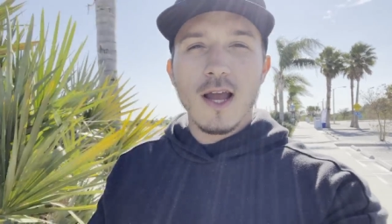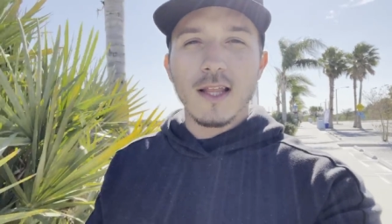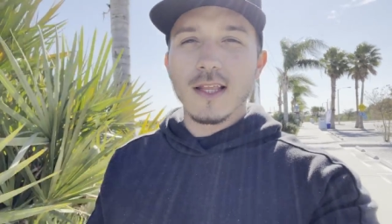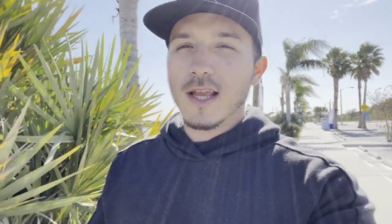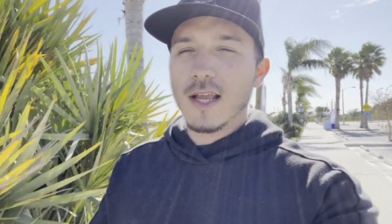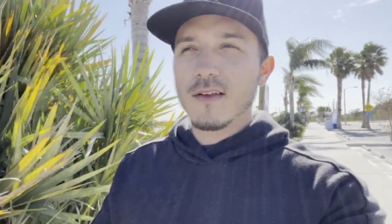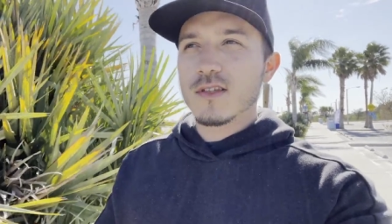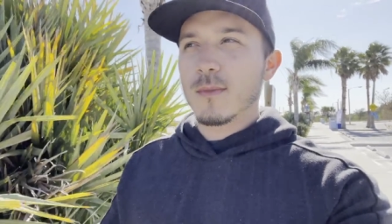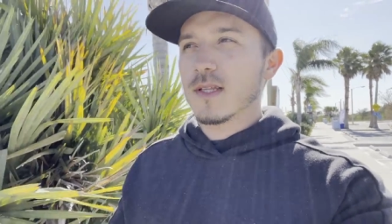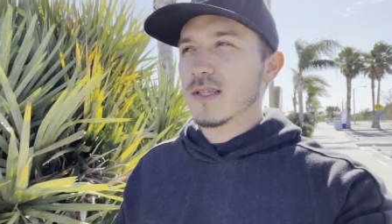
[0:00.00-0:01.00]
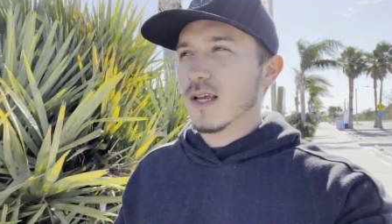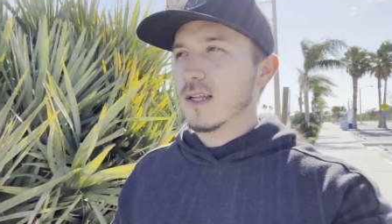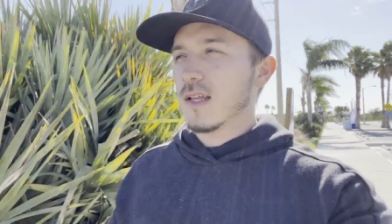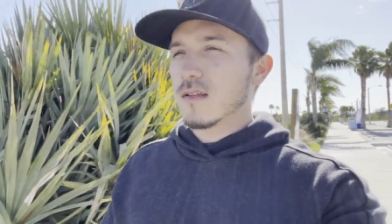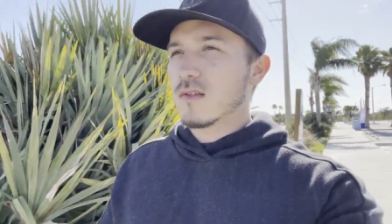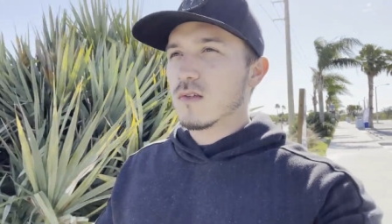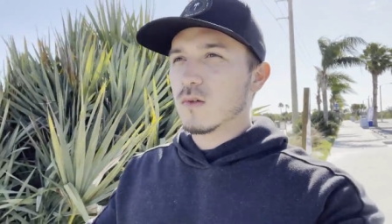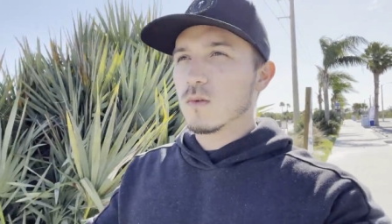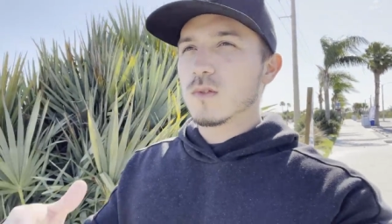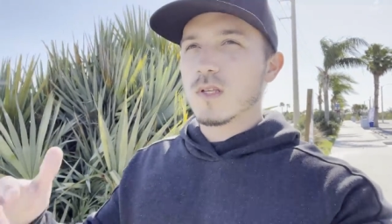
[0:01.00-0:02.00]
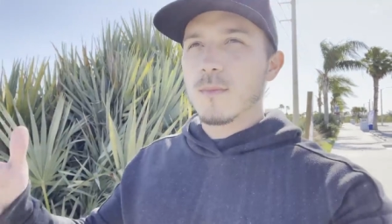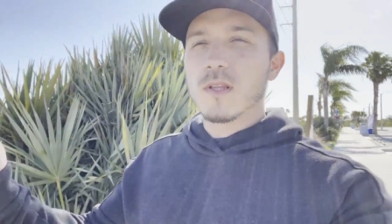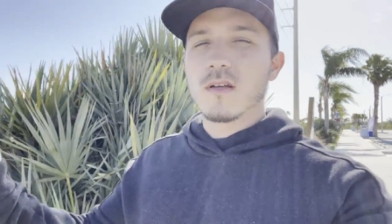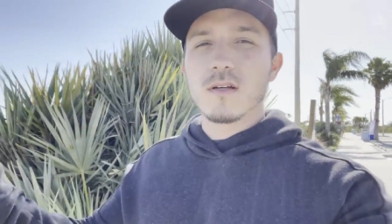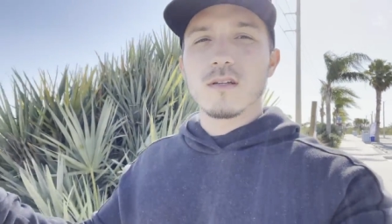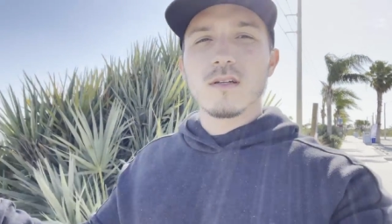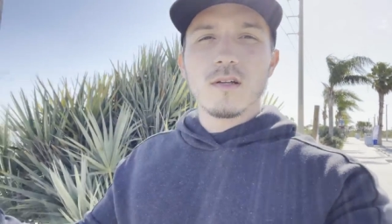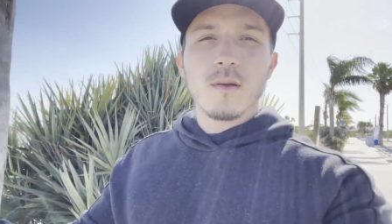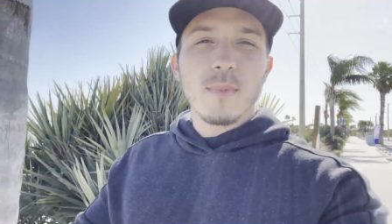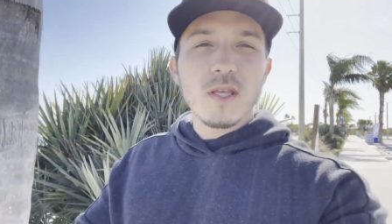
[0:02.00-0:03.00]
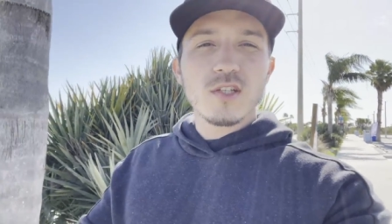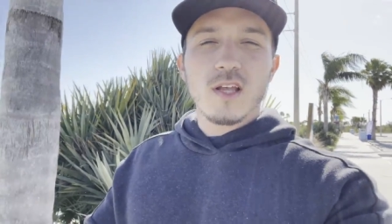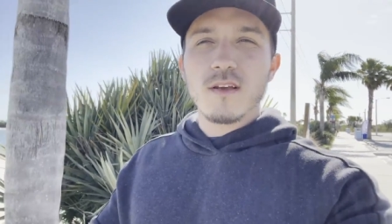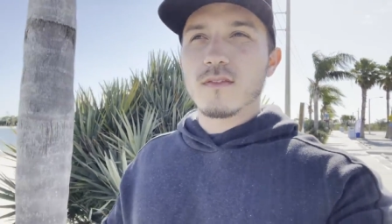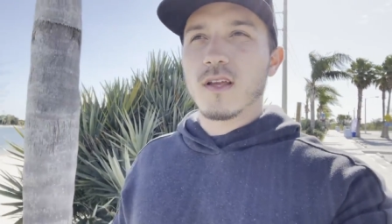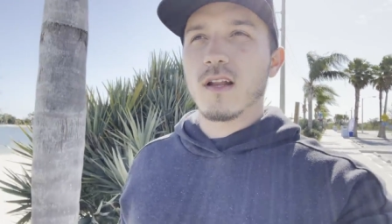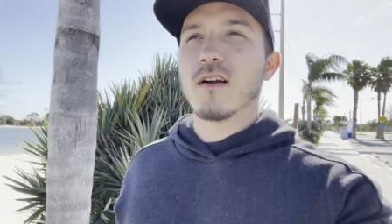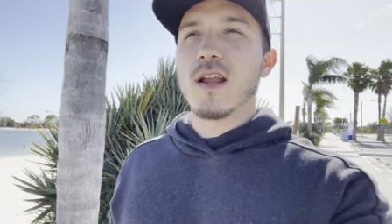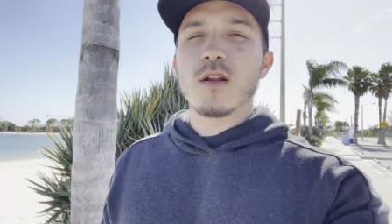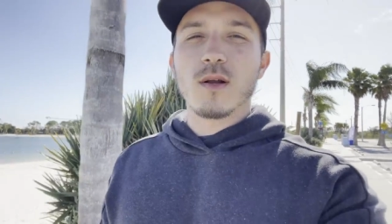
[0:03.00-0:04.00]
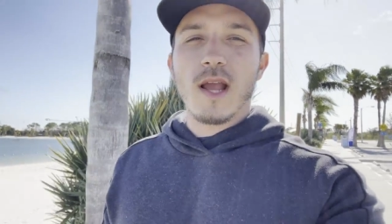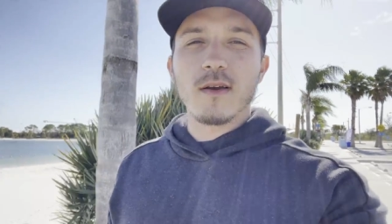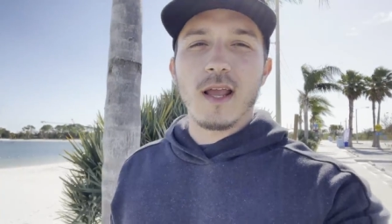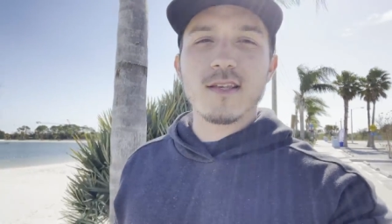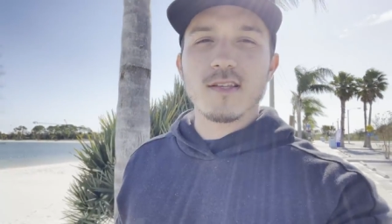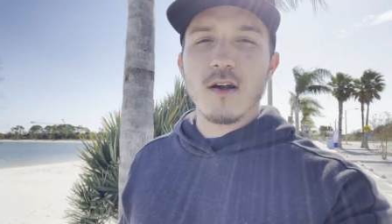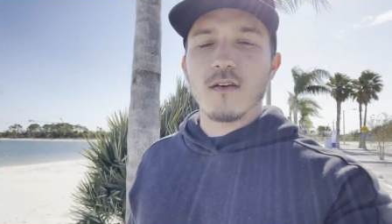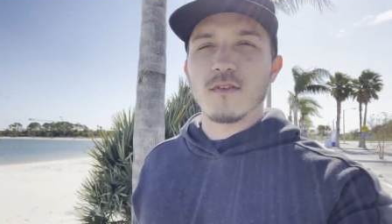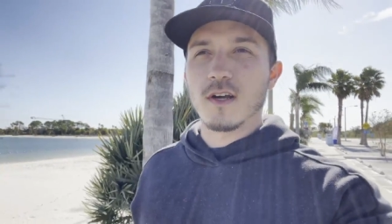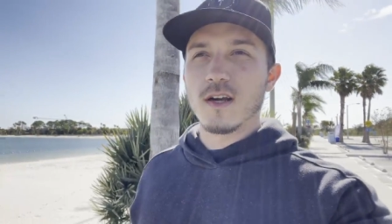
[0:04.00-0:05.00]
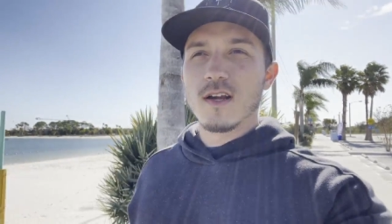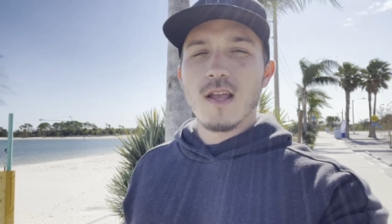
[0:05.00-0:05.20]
I think it gives some insight into some of the beach life that Hernando County has to offer.